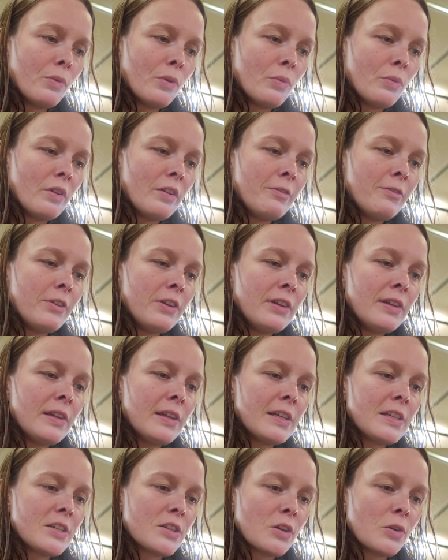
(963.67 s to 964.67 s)
when we feel
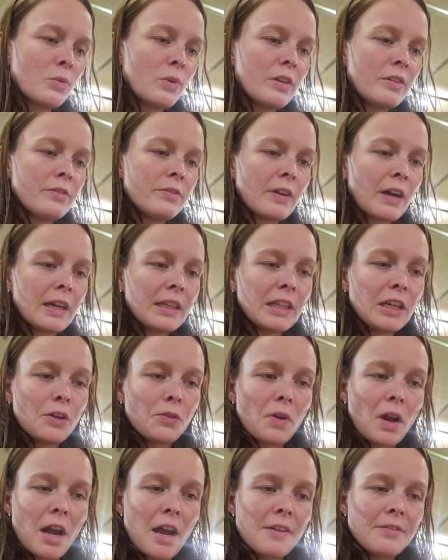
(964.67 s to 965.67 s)
as though we've finally
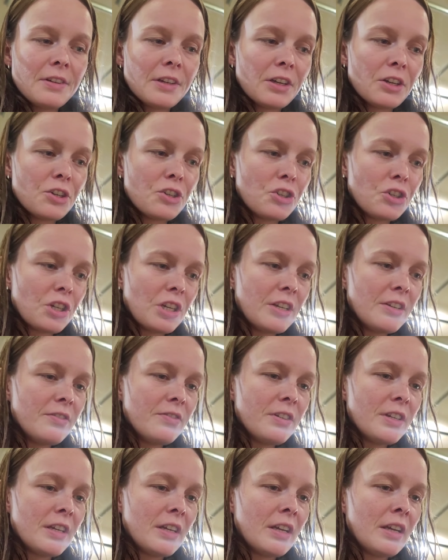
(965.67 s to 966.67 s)
arrived and
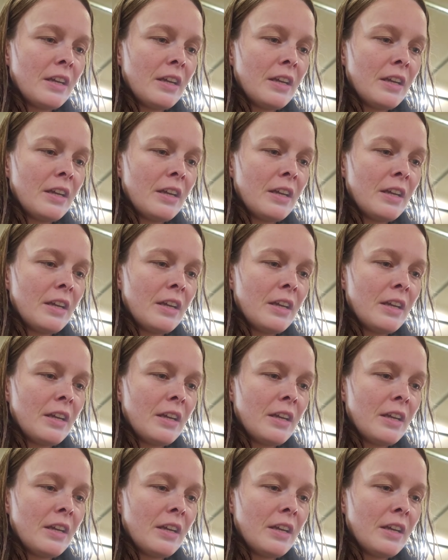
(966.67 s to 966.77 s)
achieved